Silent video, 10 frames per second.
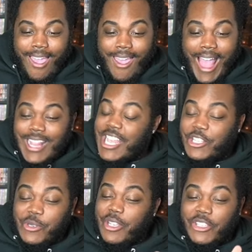I thought she
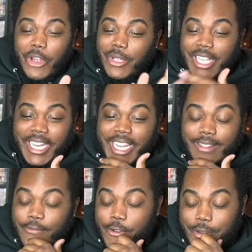was gonna show us like a hidden
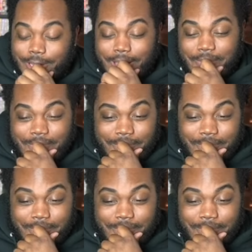fruit or something.